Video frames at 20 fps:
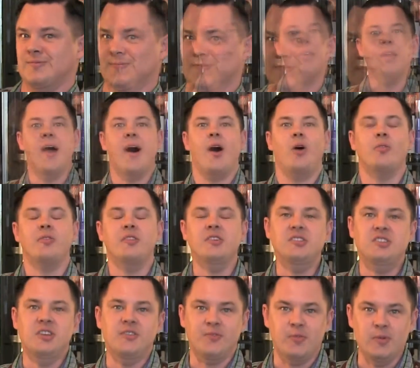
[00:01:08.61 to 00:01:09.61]
Now, the
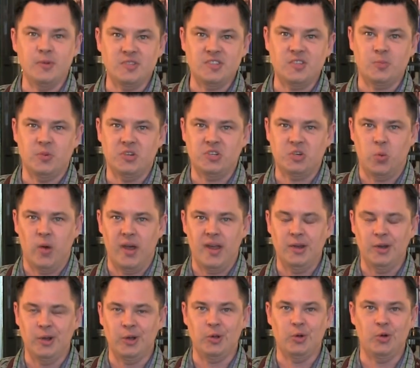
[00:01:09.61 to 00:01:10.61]
difference
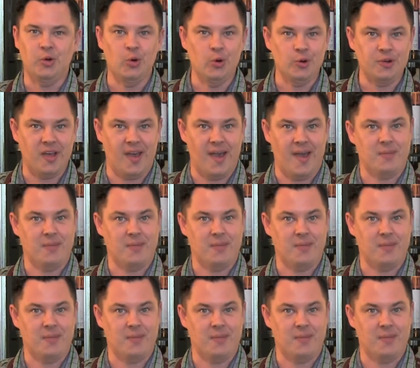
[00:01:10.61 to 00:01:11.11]
between good